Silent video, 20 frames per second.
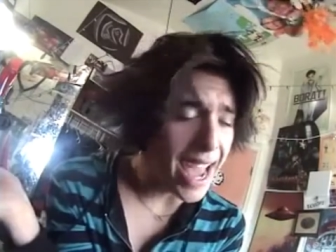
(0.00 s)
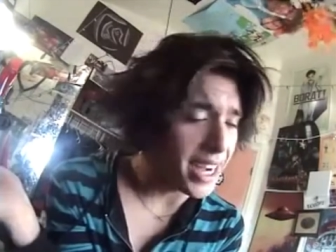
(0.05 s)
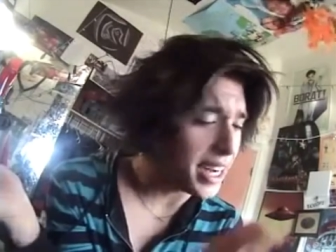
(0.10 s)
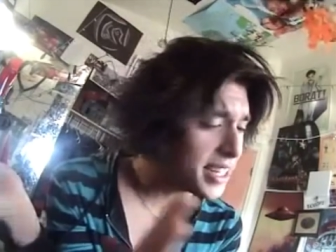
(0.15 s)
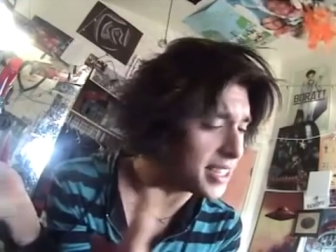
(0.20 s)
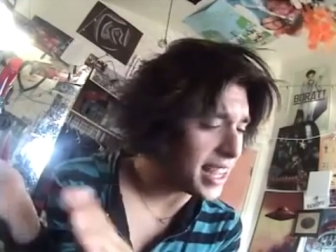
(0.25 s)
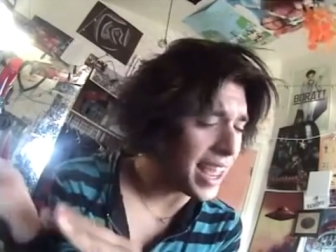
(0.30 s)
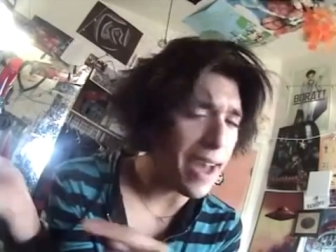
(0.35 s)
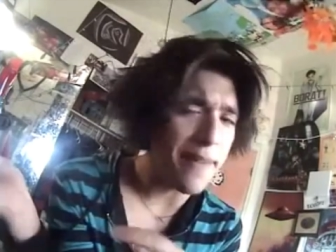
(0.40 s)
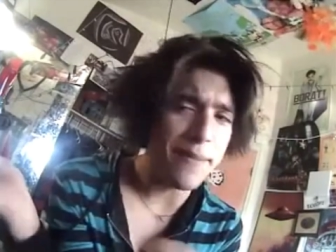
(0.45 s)

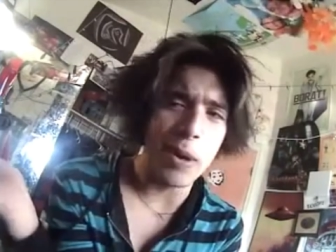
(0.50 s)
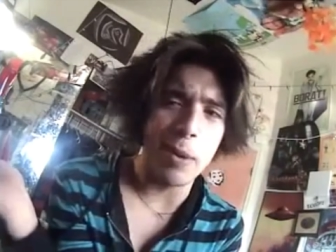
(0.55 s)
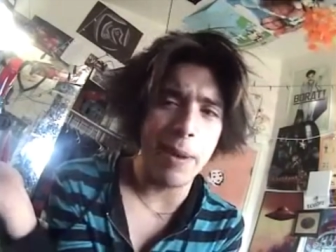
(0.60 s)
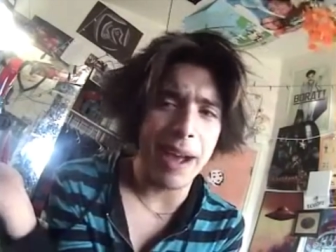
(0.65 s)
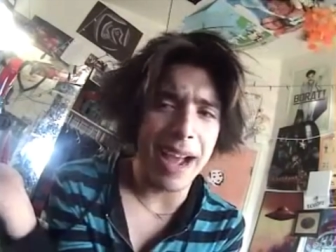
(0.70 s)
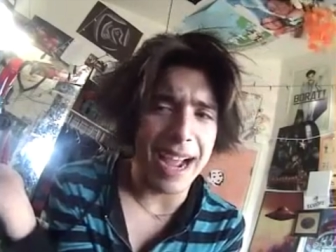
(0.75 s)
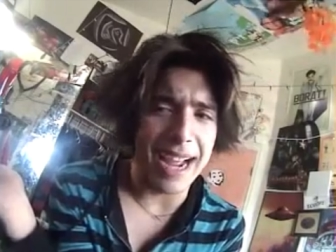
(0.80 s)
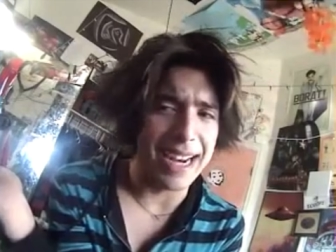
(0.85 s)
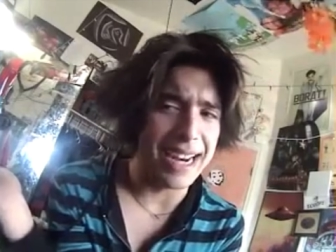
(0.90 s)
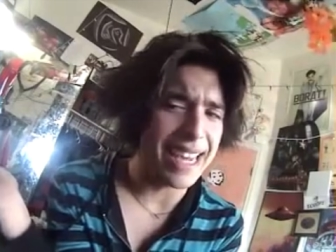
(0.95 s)
and this
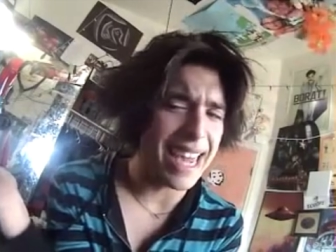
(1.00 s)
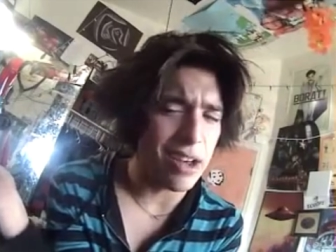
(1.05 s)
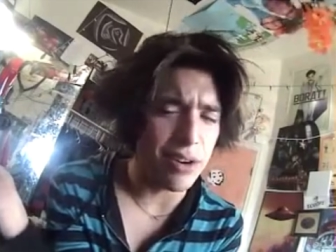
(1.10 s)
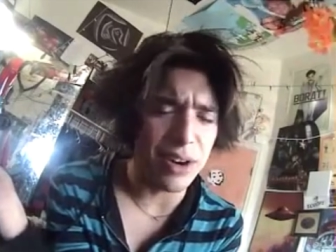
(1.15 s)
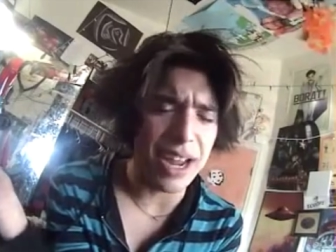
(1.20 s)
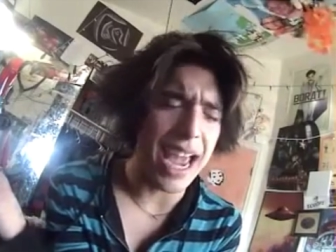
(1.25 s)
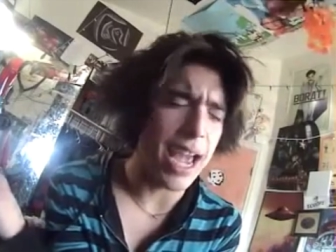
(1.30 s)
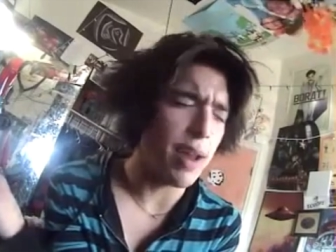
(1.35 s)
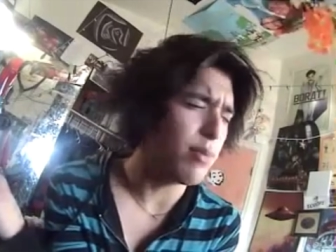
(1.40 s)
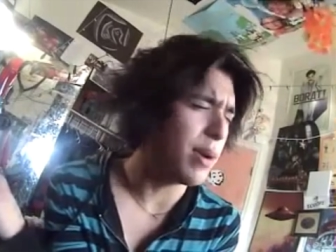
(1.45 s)
heifer behind the
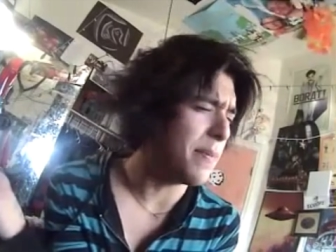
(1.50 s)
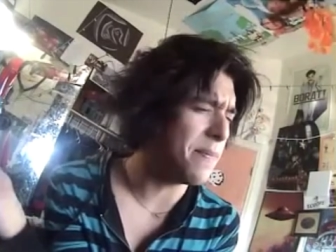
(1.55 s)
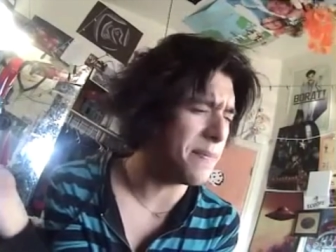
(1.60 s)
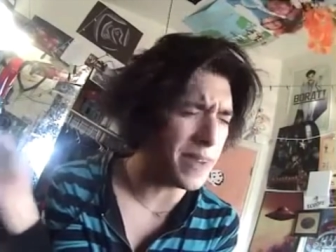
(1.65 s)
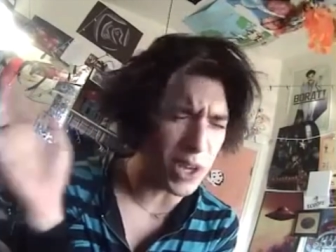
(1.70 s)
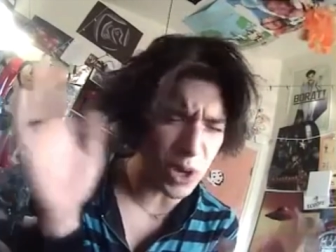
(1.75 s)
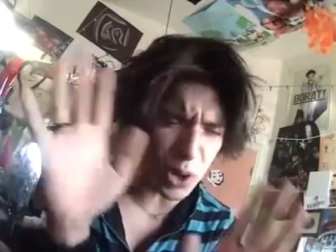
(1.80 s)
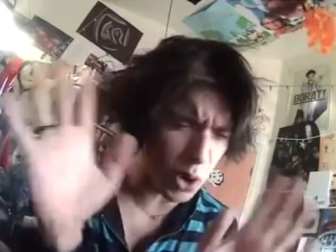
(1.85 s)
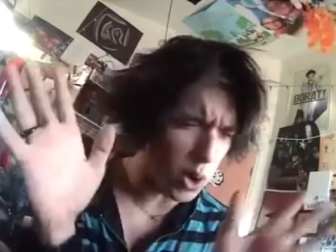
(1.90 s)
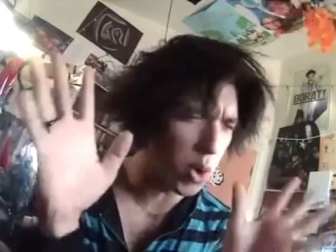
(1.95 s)
counter had
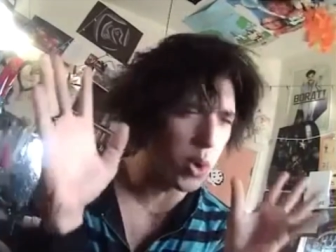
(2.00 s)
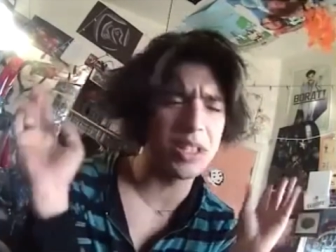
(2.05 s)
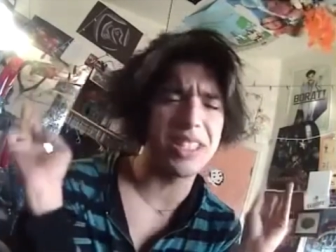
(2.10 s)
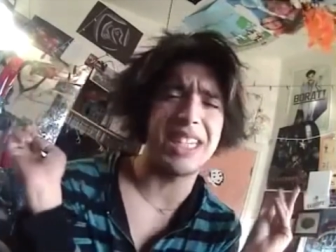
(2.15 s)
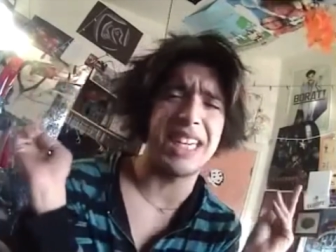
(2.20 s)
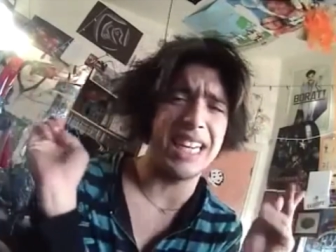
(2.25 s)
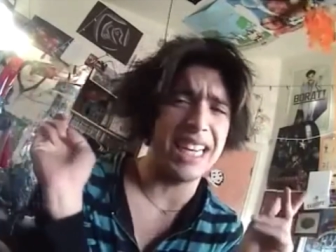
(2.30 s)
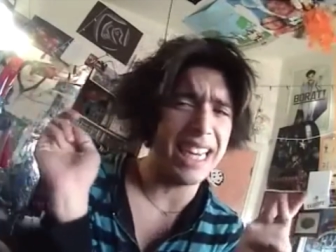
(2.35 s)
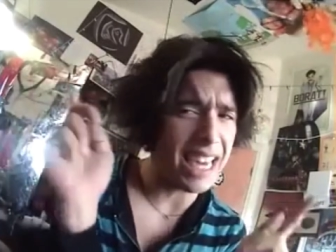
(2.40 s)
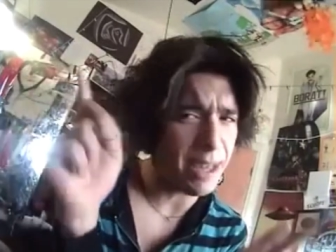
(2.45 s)

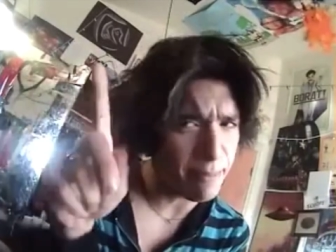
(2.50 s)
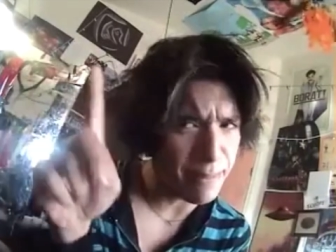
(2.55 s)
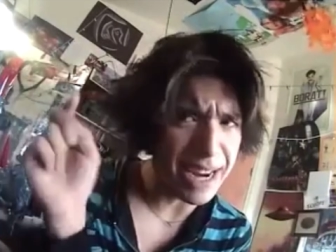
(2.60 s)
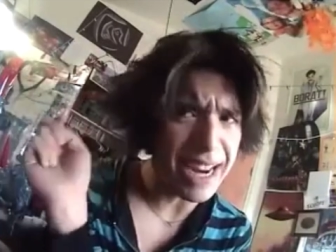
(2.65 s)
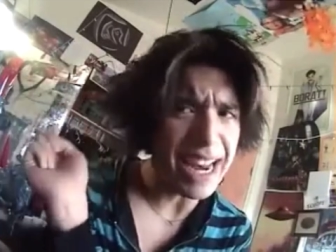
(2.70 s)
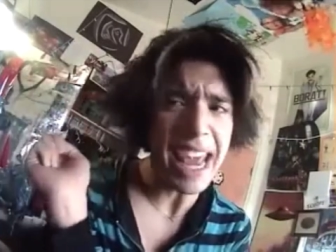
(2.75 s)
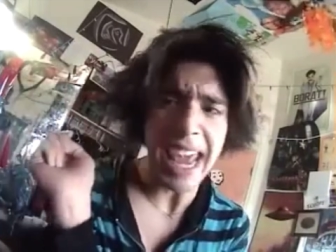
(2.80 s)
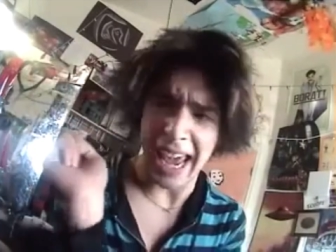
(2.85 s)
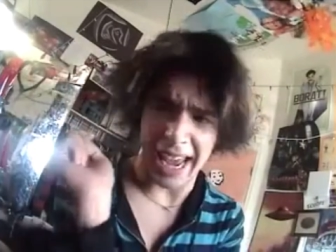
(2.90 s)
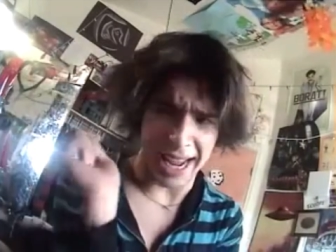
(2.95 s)
refused to give
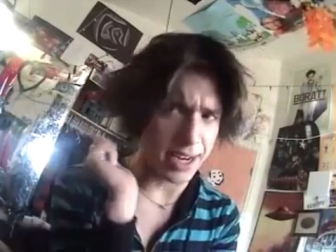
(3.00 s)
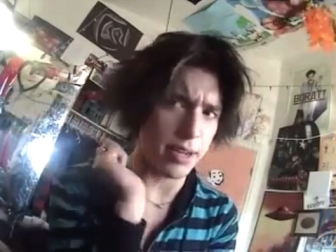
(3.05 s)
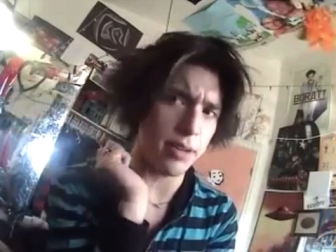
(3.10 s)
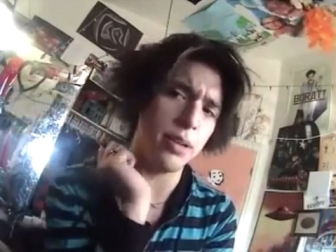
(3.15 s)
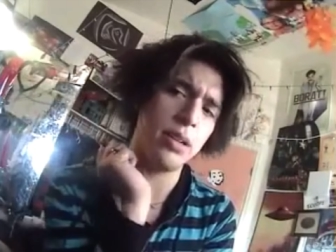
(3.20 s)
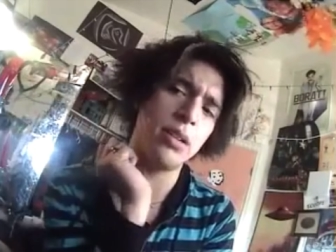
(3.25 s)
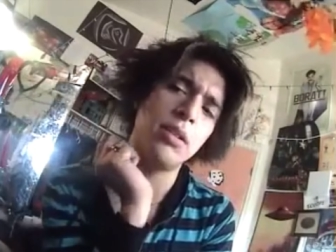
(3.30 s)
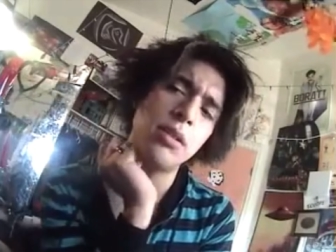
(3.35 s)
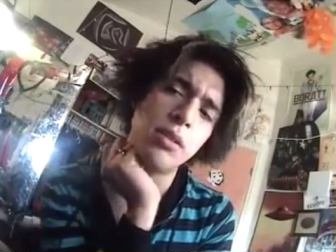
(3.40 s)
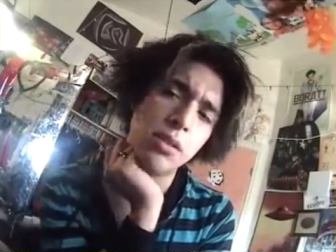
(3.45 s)
me
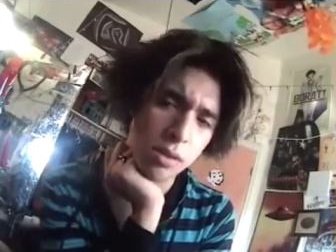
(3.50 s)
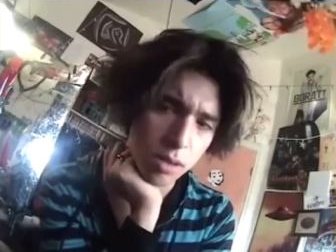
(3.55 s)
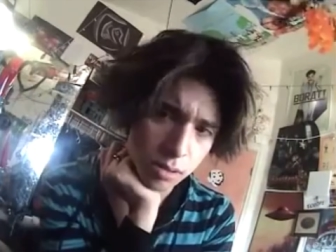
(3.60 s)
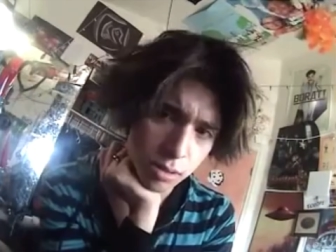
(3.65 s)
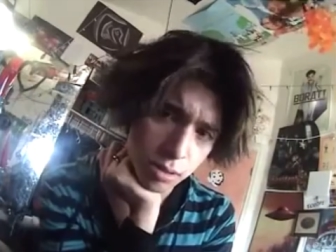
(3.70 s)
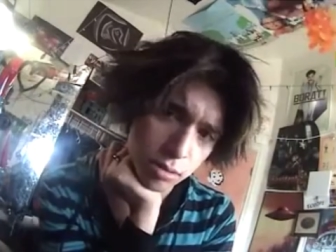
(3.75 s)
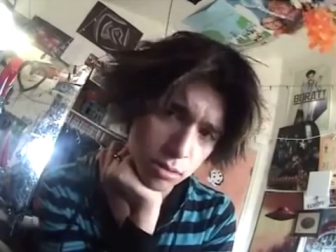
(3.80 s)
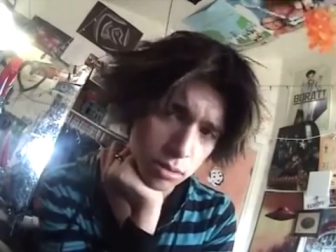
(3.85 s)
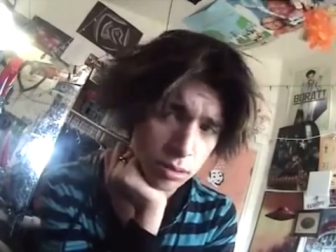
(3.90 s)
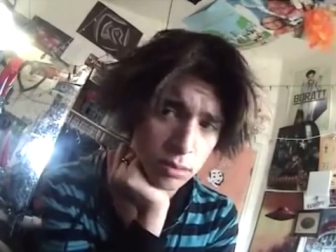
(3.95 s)
that.
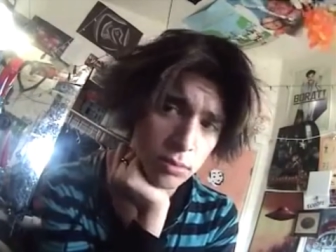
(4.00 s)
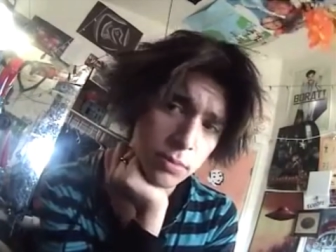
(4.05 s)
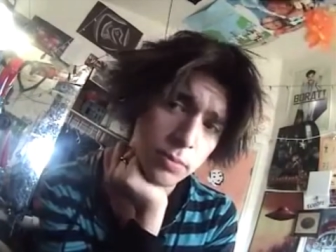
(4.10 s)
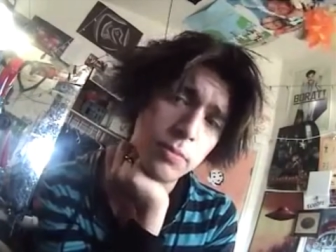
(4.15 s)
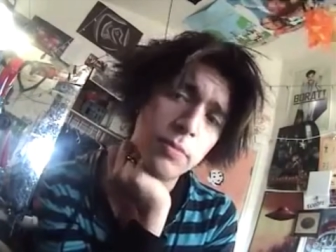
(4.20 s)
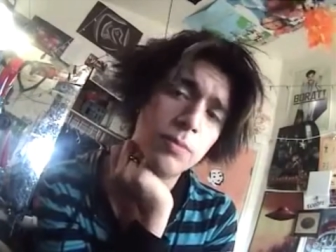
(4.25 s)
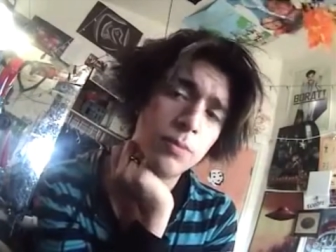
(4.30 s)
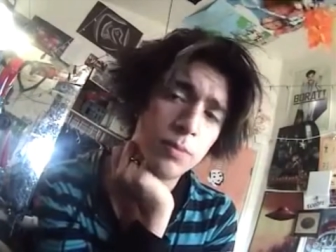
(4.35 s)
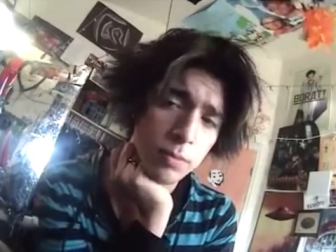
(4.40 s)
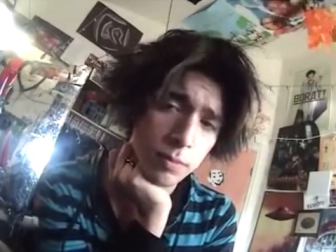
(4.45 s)

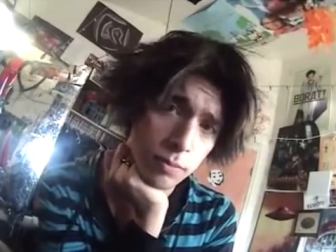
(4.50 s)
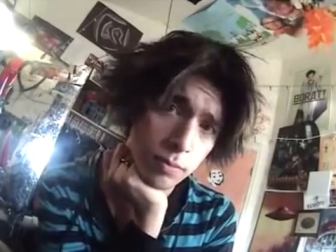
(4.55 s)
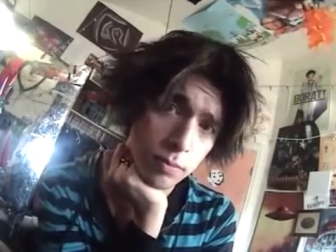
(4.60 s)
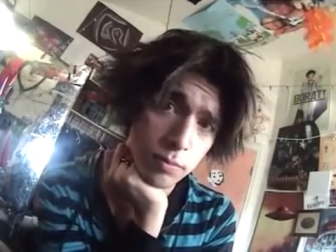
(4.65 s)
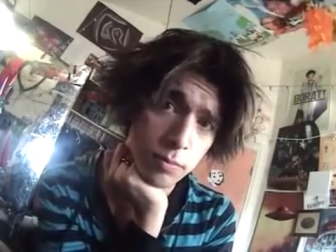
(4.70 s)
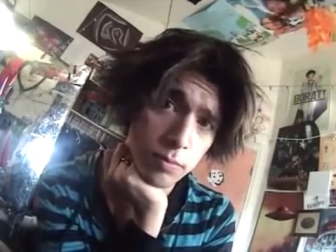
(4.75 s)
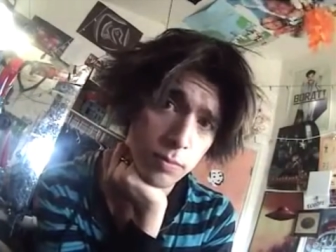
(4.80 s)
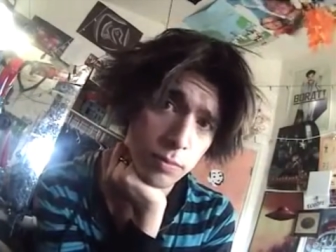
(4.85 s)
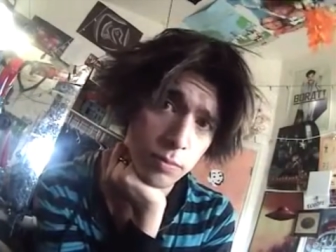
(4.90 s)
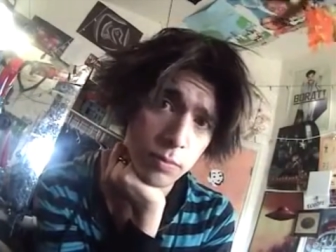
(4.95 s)

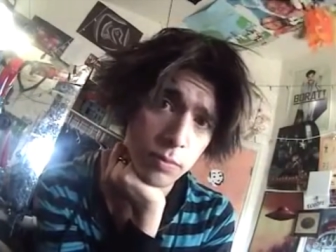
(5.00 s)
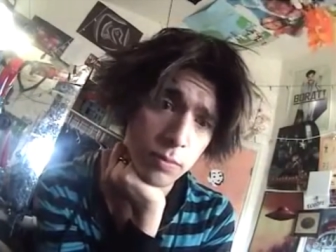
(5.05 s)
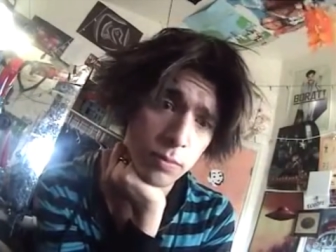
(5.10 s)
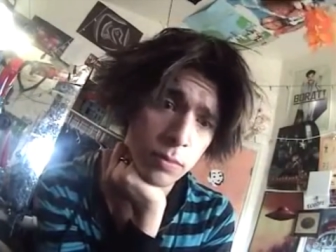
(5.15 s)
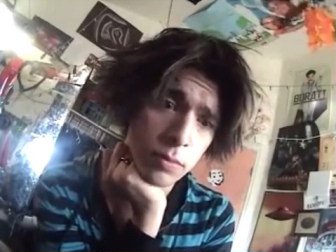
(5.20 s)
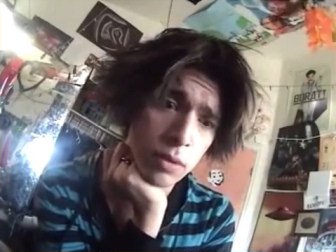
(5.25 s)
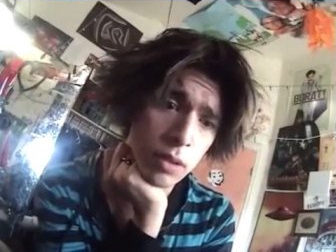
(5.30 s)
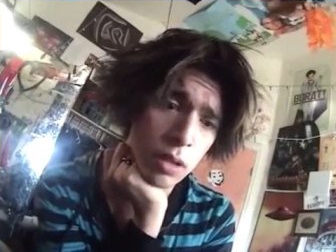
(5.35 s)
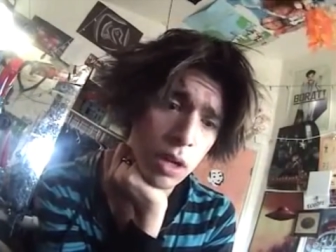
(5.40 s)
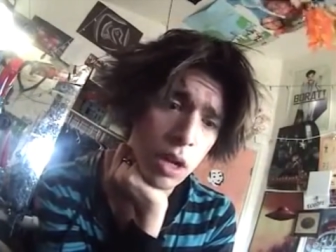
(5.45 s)
Why is
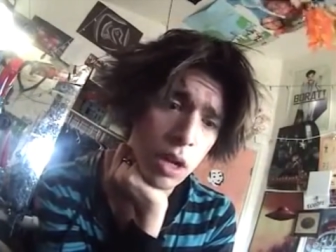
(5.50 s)
that?